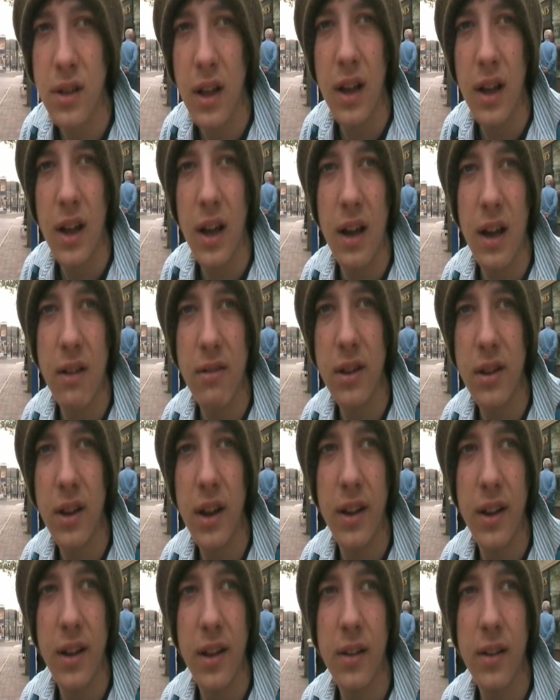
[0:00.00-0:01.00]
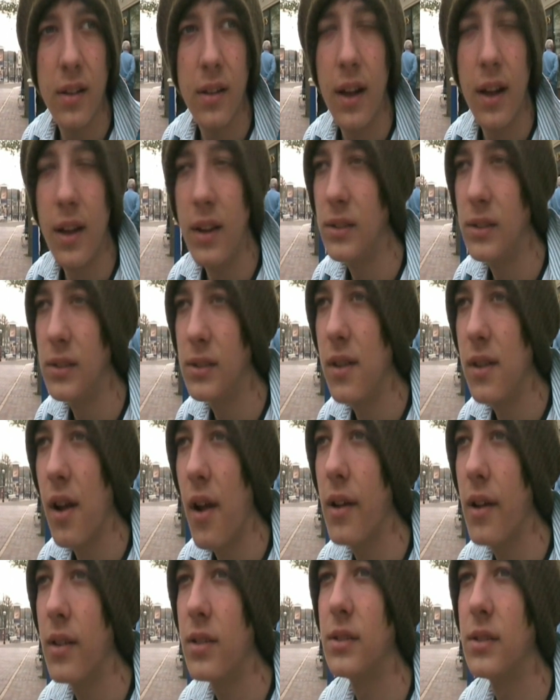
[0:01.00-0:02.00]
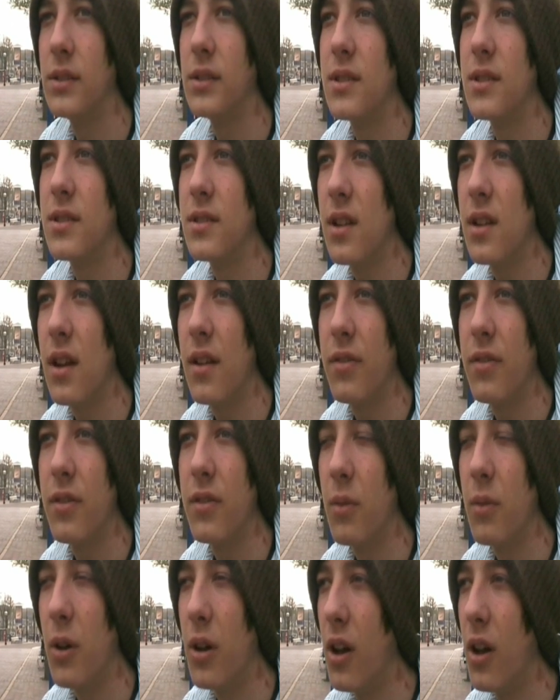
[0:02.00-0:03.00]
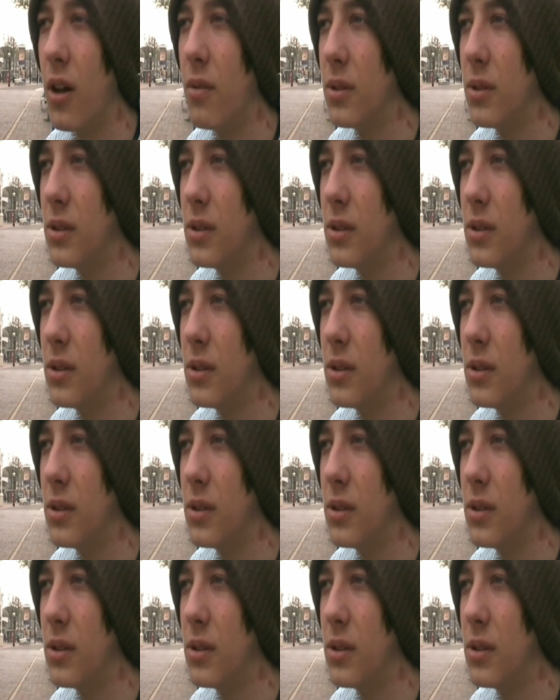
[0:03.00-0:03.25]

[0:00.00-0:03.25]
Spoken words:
like hiring any like staff and whatnot,